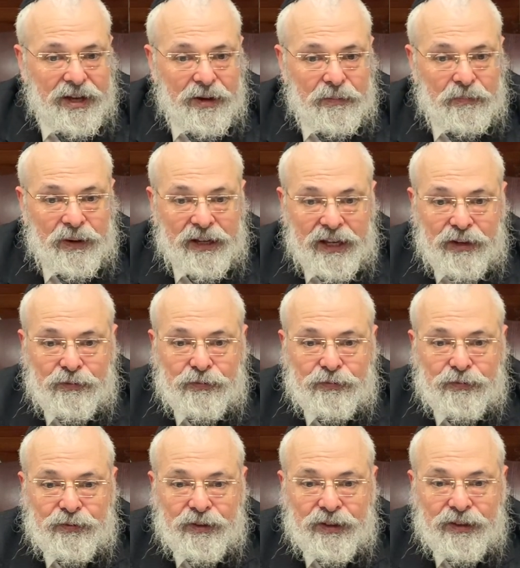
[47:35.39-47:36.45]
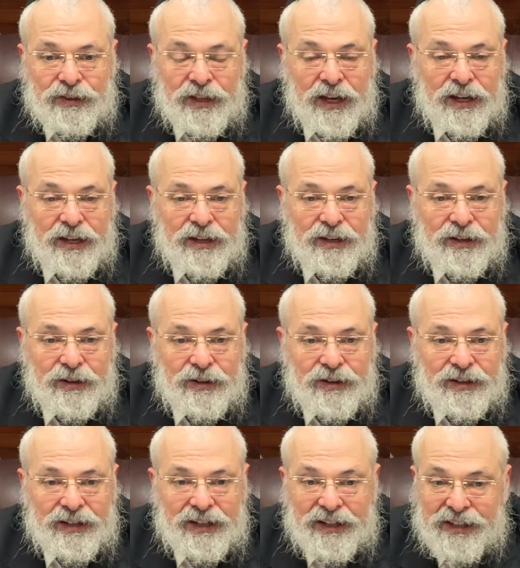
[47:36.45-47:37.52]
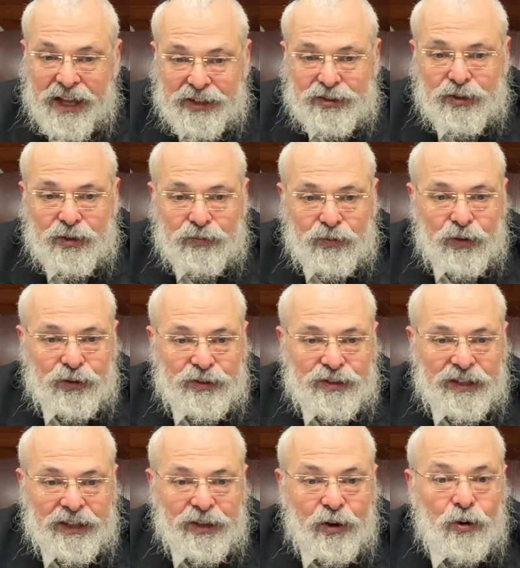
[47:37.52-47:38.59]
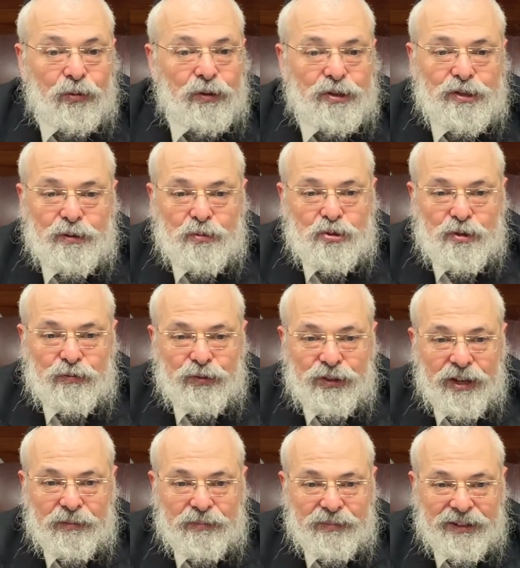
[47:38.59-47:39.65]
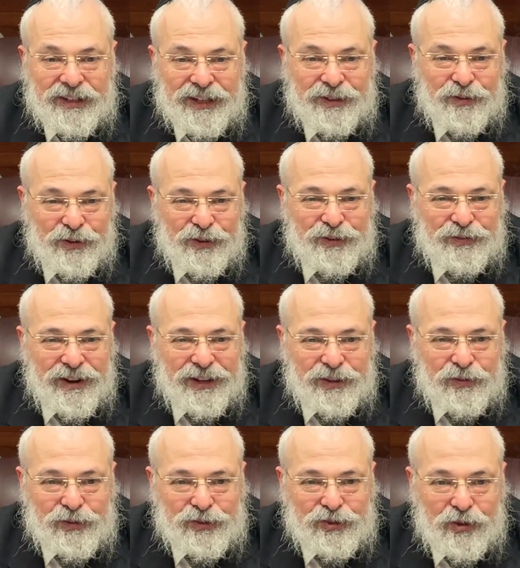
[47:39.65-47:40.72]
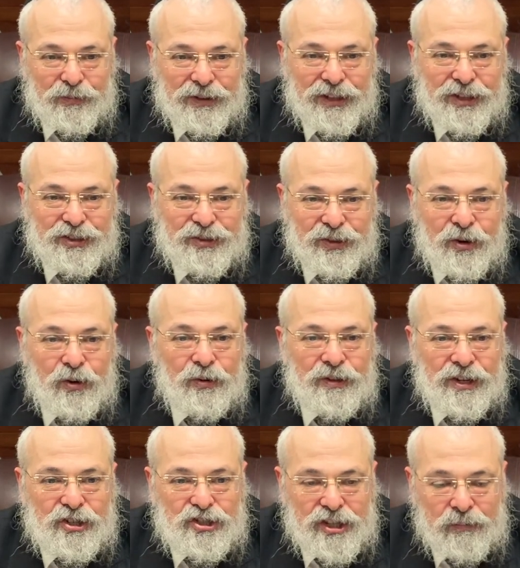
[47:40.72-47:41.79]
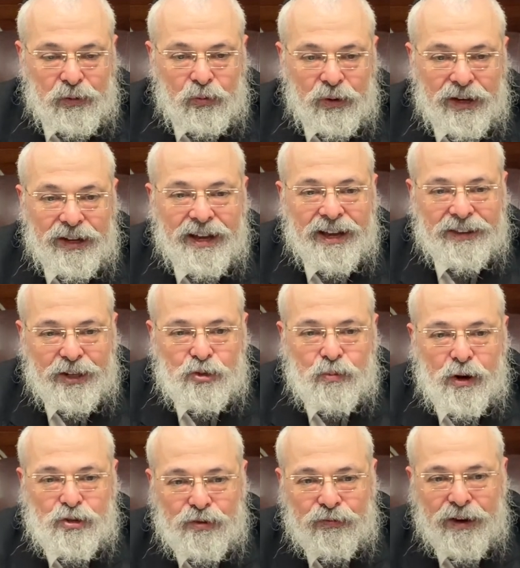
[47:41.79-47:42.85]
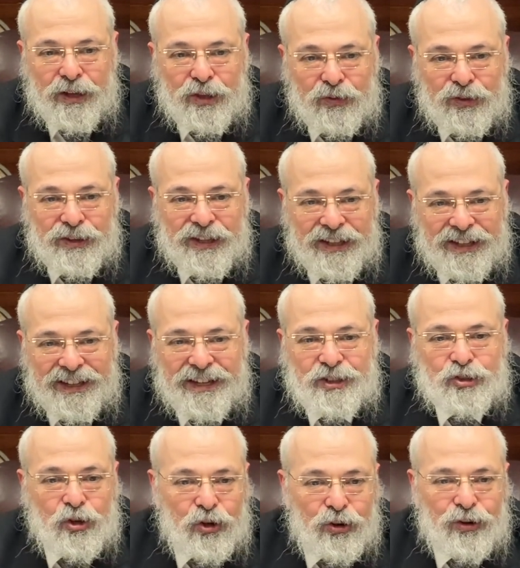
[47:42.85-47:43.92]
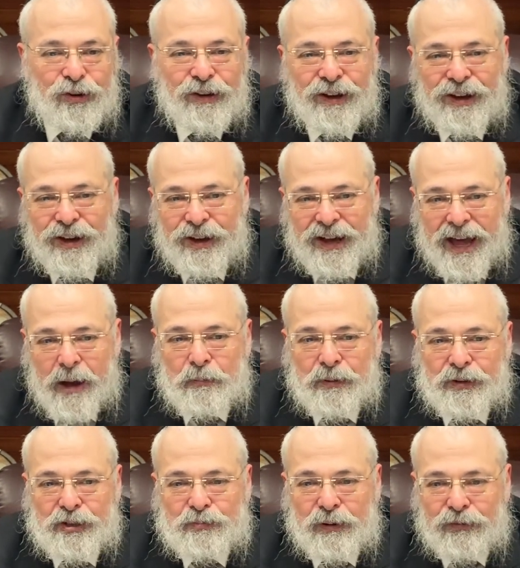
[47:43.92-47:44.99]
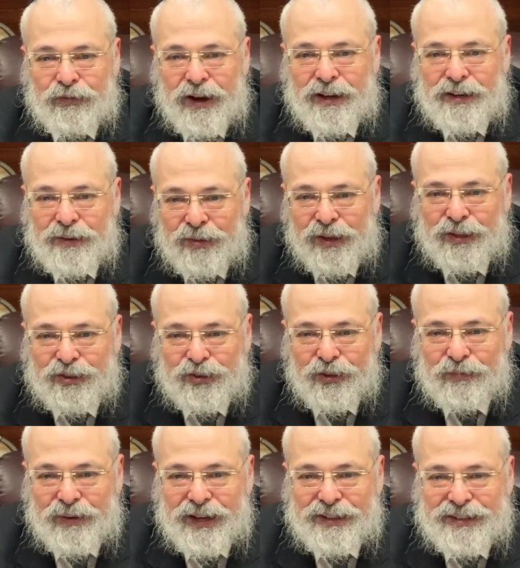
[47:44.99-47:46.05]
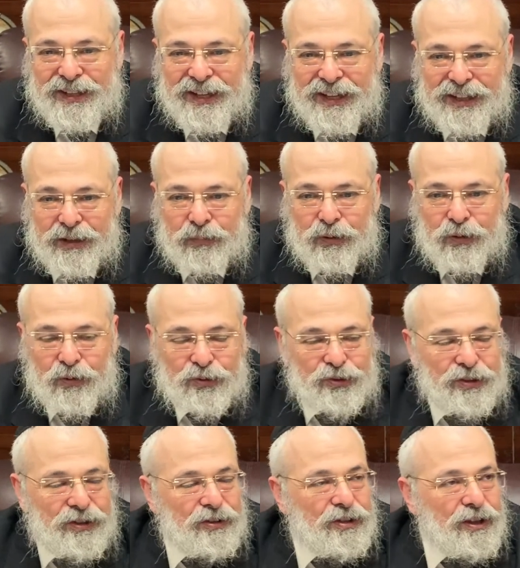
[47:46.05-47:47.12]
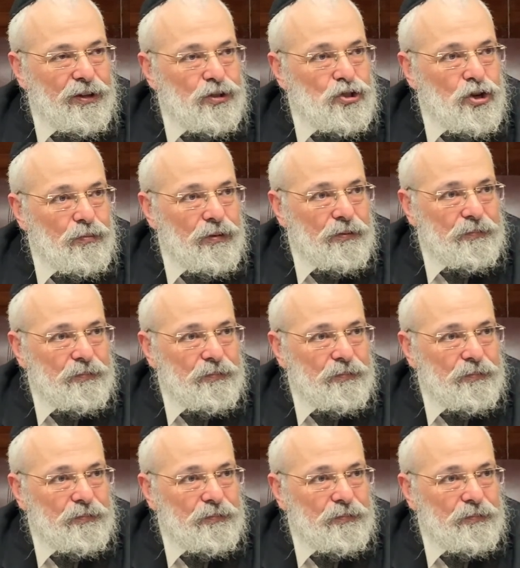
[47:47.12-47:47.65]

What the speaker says: But if he doesn't convert, then the only solution for them in order to find their own soulmate is to go each separate way, and each one should find his or her happiness by finding their soulmate that belongs to the neshama.